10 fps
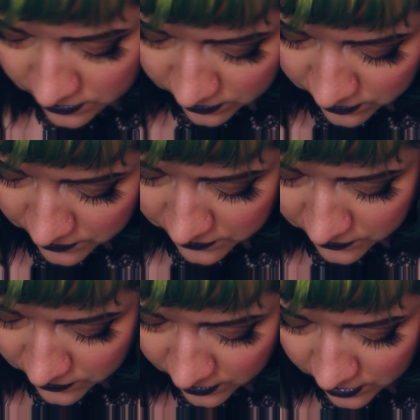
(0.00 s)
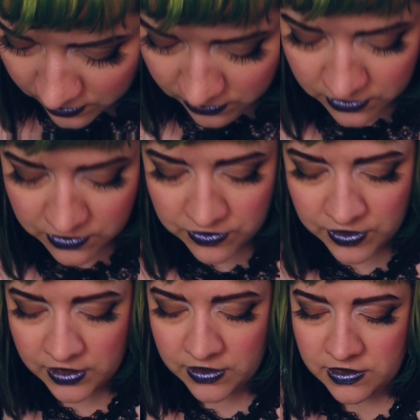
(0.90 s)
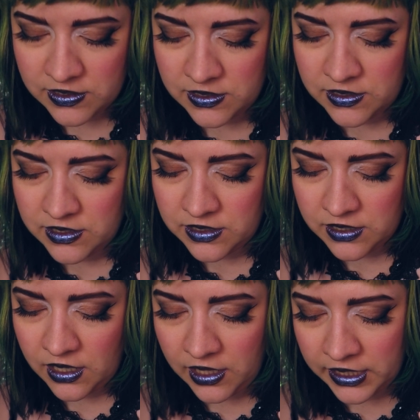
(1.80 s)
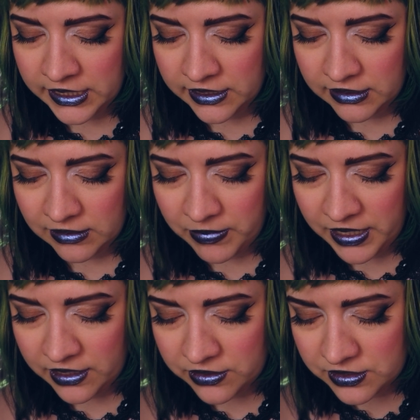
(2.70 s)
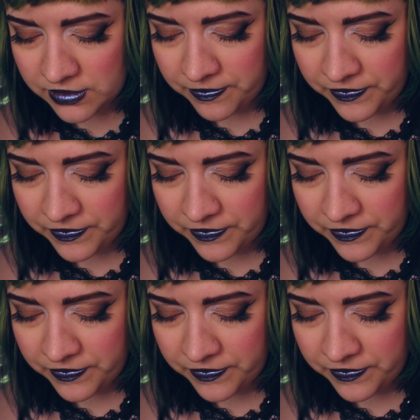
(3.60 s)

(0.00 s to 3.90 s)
And also just a tiny little bit